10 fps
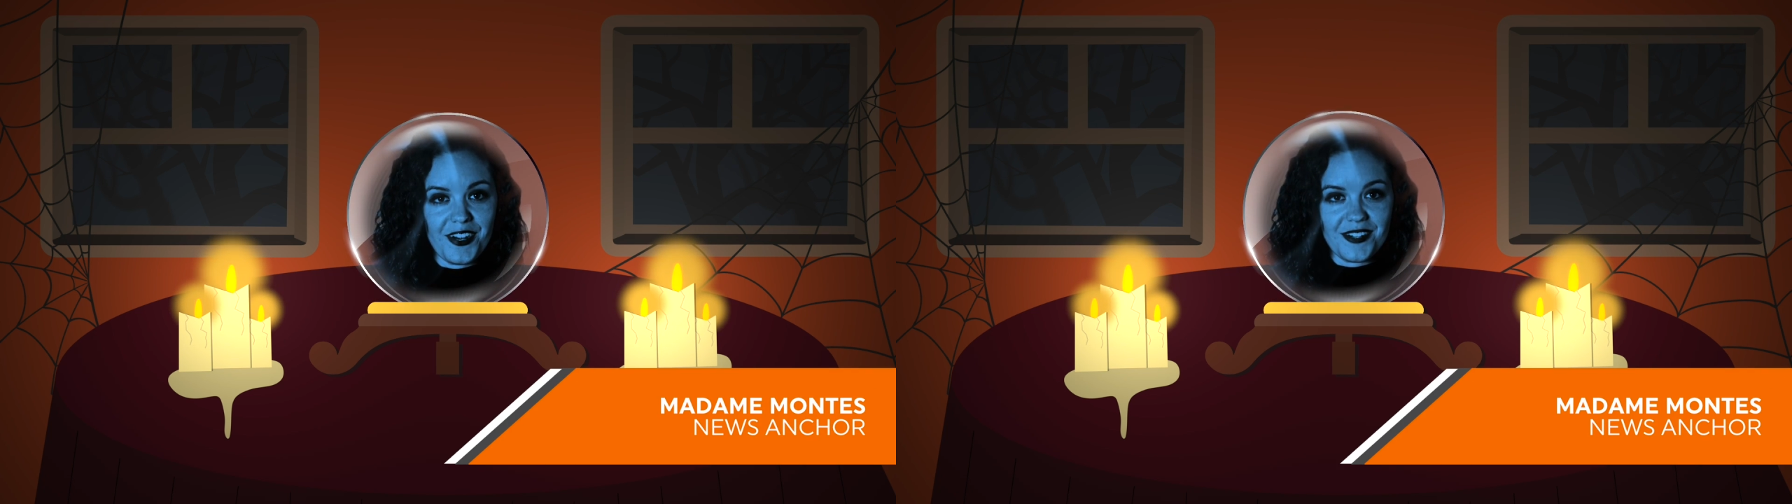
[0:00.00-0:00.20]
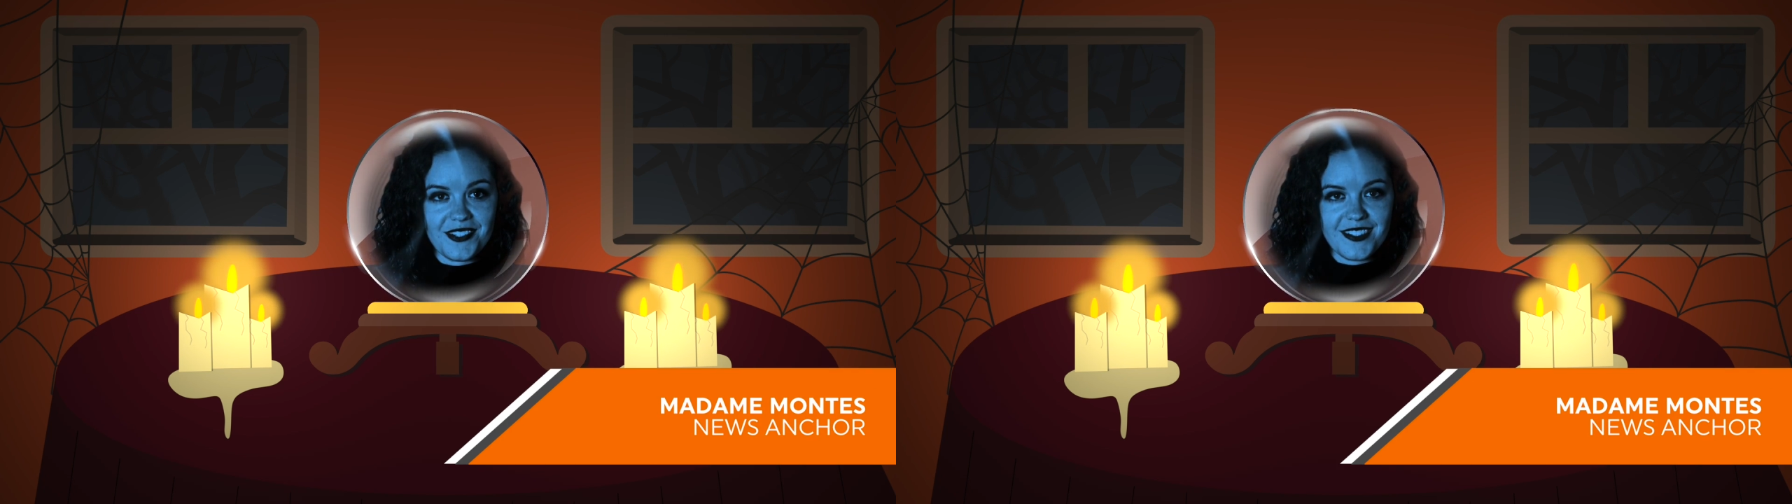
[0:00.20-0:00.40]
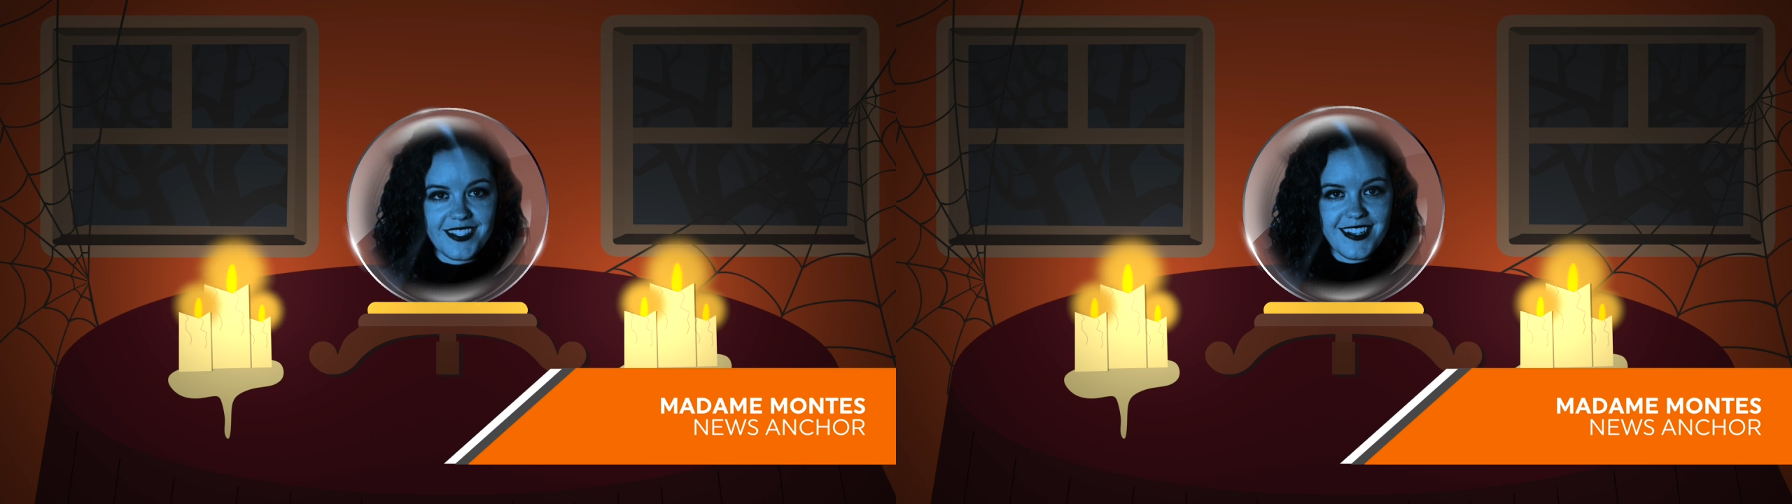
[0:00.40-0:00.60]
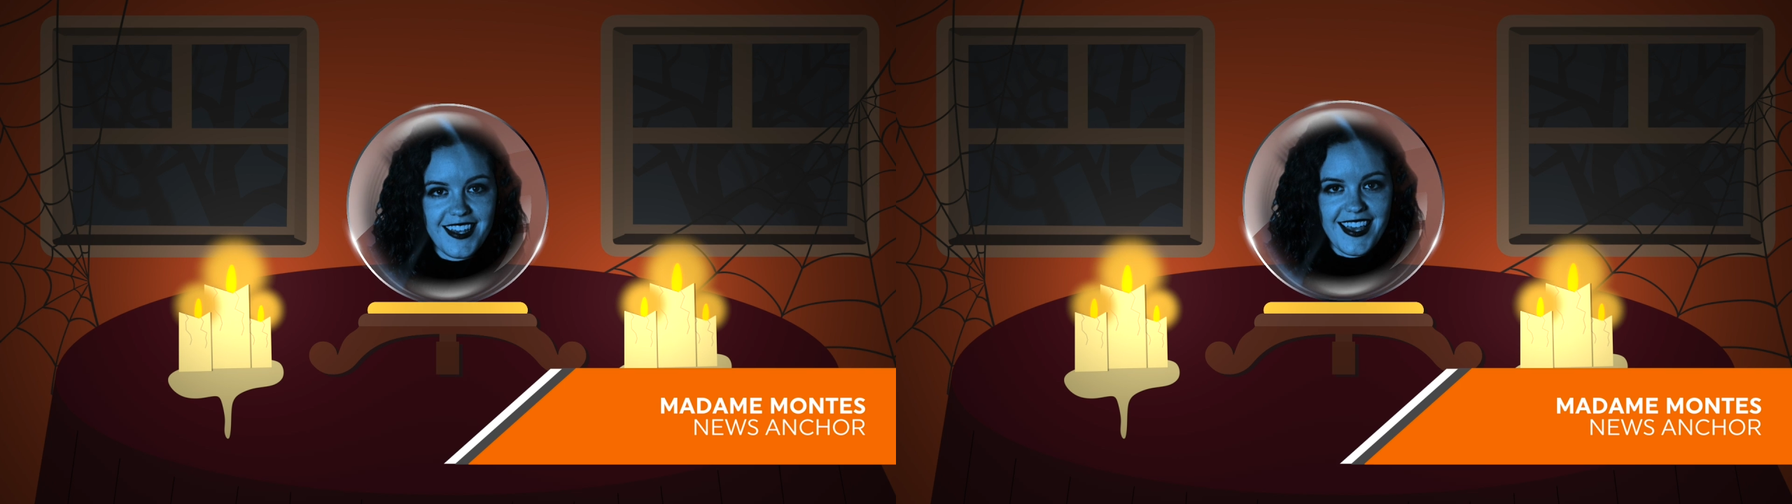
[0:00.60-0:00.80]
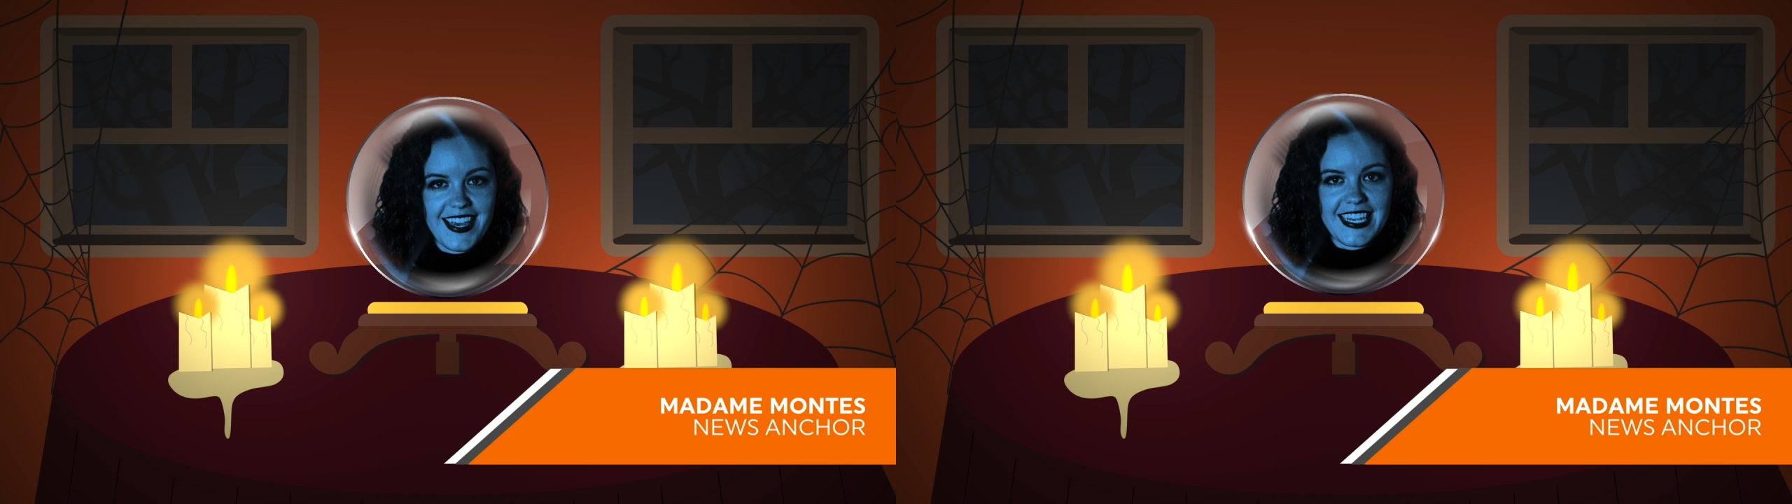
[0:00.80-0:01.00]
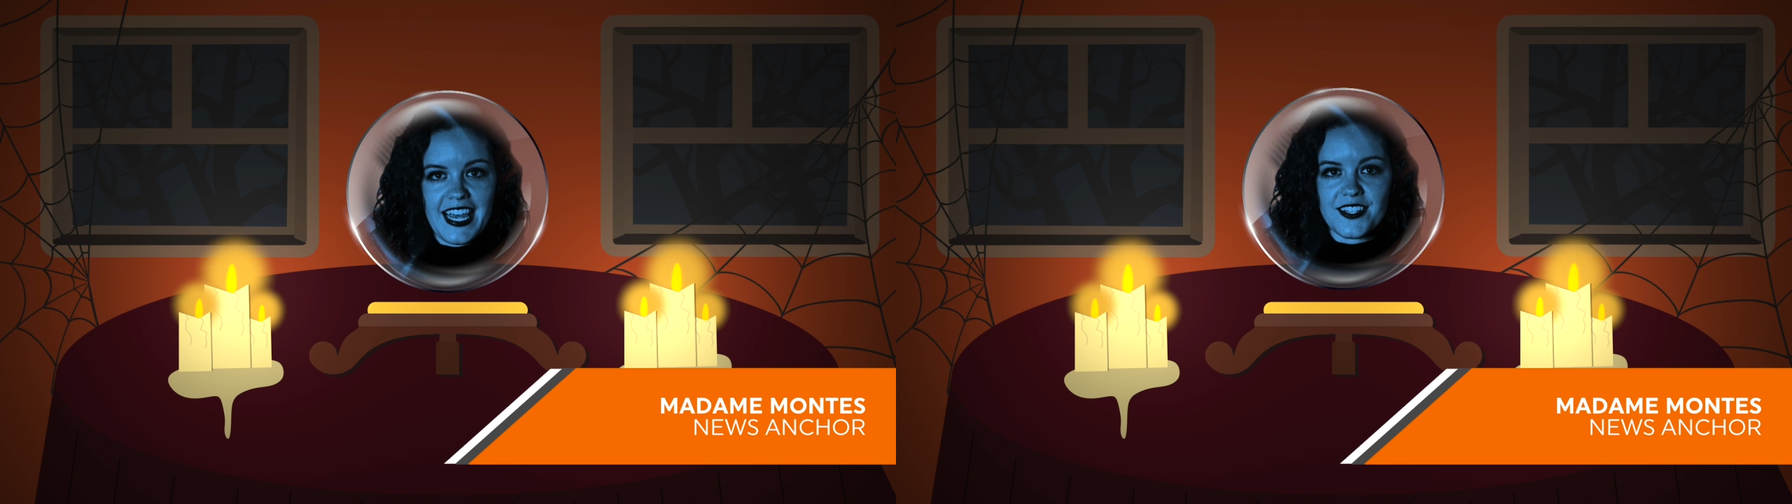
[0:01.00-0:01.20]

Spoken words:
1st.